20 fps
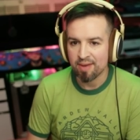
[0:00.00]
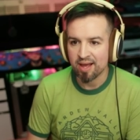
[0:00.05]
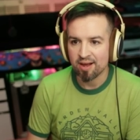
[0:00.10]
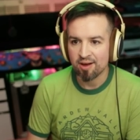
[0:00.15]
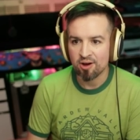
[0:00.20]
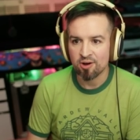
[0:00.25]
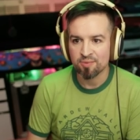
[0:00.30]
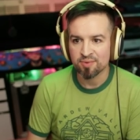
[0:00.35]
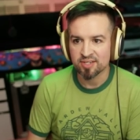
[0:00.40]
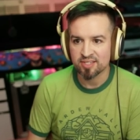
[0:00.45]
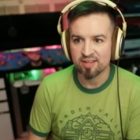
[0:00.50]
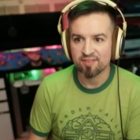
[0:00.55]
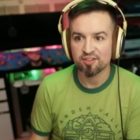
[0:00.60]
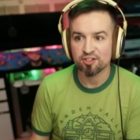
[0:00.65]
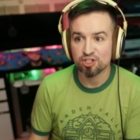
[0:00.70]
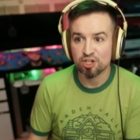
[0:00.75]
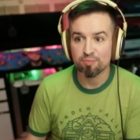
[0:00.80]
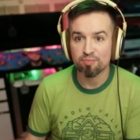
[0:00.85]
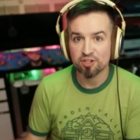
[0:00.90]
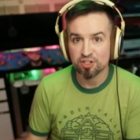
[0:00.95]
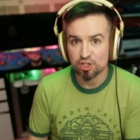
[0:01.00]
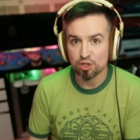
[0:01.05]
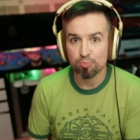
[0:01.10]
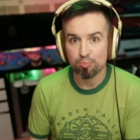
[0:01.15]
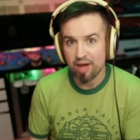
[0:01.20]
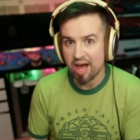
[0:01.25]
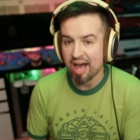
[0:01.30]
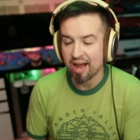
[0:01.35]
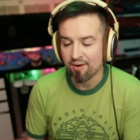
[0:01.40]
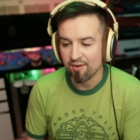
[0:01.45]
back home, because they had to ship the shit
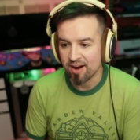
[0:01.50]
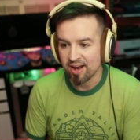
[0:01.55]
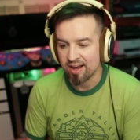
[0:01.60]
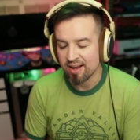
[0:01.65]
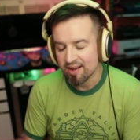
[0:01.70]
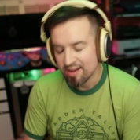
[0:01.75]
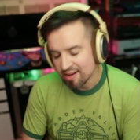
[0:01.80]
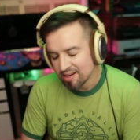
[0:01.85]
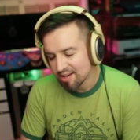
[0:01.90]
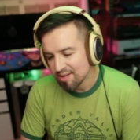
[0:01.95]
back, right?